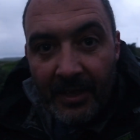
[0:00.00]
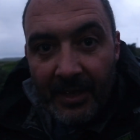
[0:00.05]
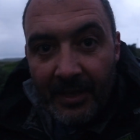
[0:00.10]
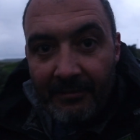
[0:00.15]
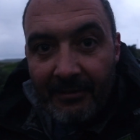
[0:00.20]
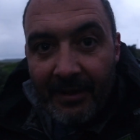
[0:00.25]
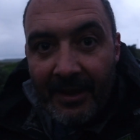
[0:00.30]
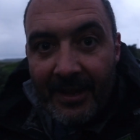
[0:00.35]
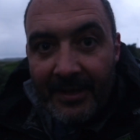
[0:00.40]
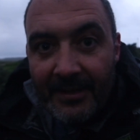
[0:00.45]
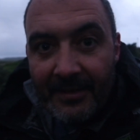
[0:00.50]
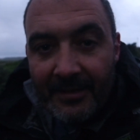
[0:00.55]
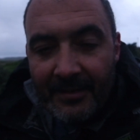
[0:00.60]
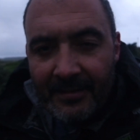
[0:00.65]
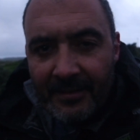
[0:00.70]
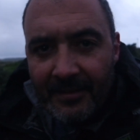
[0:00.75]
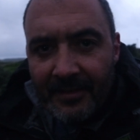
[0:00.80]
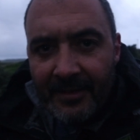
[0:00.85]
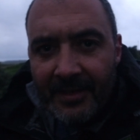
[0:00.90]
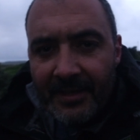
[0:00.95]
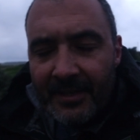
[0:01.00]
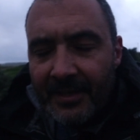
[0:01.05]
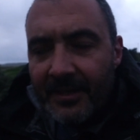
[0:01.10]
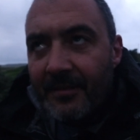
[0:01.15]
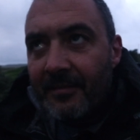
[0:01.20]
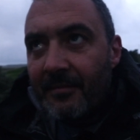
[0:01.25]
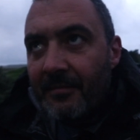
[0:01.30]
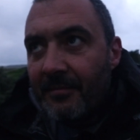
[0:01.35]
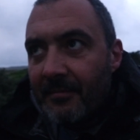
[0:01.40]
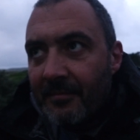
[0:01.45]
I ran, I think,
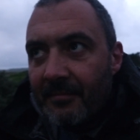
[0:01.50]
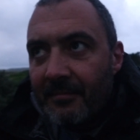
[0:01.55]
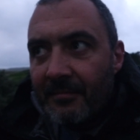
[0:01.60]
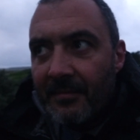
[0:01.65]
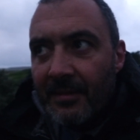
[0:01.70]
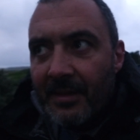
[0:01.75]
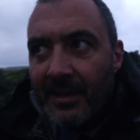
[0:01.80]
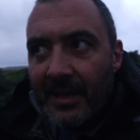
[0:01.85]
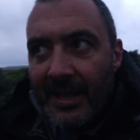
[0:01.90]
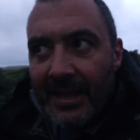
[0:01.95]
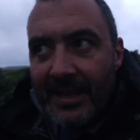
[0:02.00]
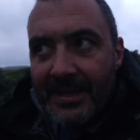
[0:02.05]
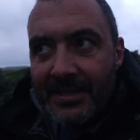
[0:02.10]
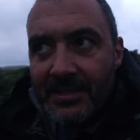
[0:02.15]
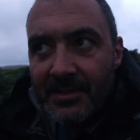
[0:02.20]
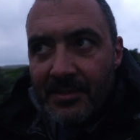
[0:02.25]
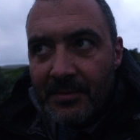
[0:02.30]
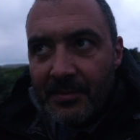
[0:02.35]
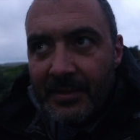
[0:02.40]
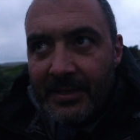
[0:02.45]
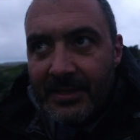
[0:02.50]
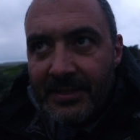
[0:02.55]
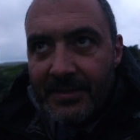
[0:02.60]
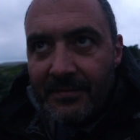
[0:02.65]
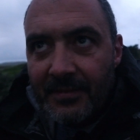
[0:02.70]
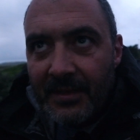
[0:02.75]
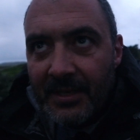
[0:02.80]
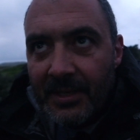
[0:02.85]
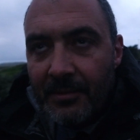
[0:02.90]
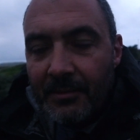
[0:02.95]
in last week's
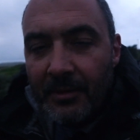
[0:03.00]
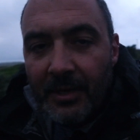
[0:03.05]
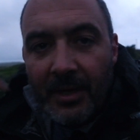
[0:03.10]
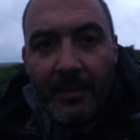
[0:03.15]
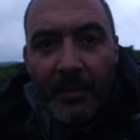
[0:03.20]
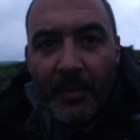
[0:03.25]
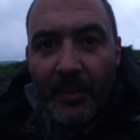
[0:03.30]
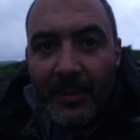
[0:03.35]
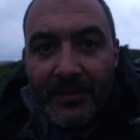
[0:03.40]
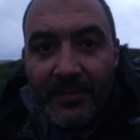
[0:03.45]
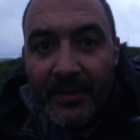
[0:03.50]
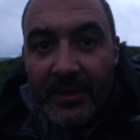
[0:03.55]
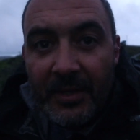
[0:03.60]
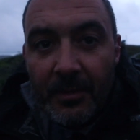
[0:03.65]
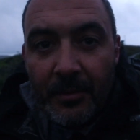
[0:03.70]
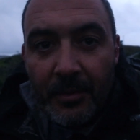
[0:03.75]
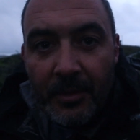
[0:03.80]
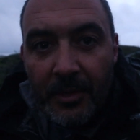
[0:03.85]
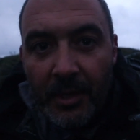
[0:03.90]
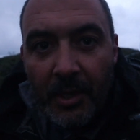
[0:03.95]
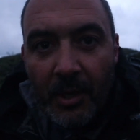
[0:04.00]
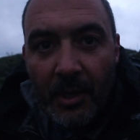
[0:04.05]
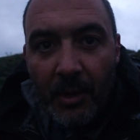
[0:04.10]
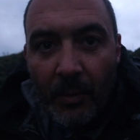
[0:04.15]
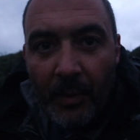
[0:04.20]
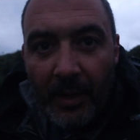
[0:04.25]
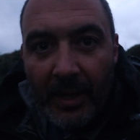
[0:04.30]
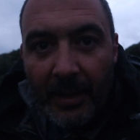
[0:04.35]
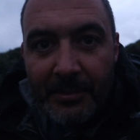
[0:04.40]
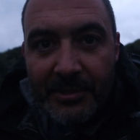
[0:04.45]
video or a couple of weeks video
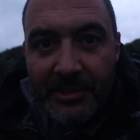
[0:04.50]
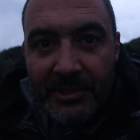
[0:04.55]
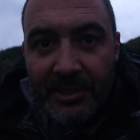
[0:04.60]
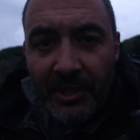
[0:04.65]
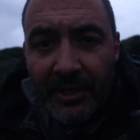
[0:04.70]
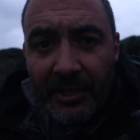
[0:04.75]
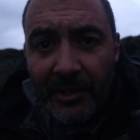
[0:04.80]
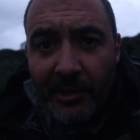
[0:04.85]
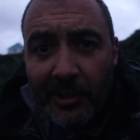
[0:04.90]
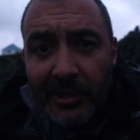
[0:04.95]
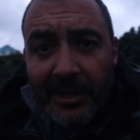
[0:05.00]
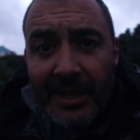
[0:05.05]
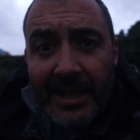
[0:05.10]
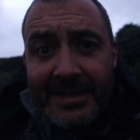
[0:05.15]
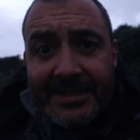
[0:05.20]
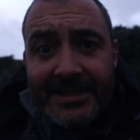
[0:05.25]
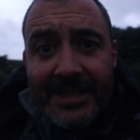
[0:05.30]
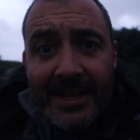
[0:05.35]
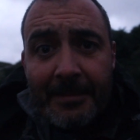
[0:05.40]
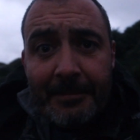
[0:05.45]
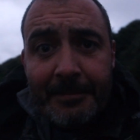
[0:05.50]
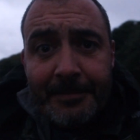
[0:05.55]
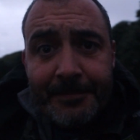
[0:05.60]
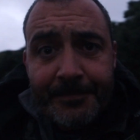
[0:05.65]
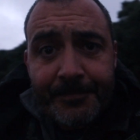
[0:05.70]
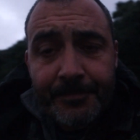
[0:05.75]
when I was in Donegal last time.